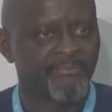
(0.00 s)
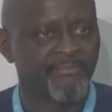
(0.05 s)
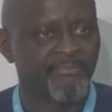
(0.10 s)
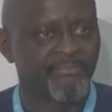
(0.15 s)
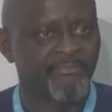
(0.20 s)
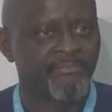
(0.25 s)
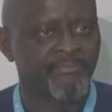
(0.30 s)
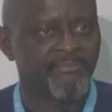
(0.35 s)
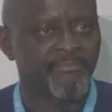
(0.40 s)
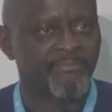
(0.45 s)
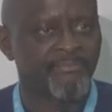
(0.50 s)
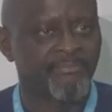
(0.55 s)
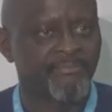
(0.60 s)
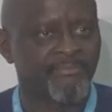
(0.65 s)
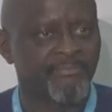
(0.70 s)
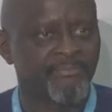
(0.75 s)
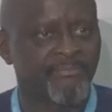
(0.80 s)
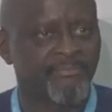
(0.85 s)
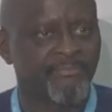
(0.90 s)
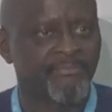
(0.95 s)

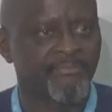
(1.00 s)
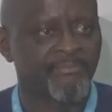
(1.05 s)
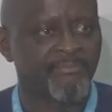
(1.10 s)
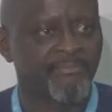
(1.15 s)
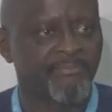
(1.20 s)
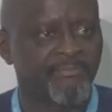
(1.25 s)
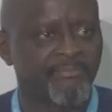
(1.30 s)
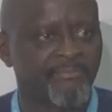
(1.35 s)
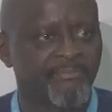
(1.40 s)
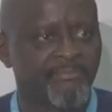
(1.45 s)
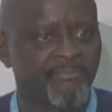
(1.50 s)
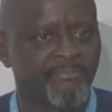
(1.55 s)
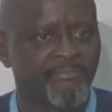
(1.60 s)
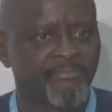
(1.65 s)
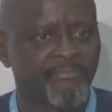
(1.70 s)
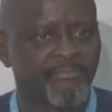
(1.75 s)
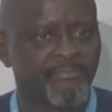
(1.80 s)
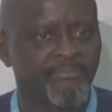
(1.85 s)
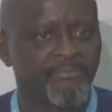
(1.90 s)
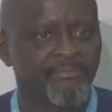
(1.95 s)

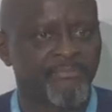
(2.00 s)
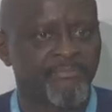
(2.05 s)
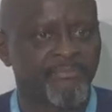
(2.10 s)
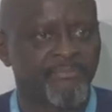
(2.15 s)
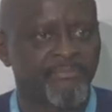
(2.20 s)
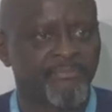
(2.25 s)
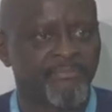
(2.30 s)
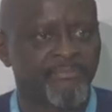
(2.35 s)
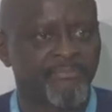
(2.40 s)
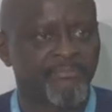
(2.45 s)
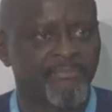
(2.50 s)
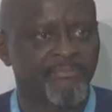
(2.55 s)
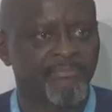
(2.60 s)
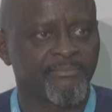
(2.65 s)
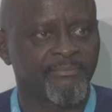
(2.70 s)
[no speech]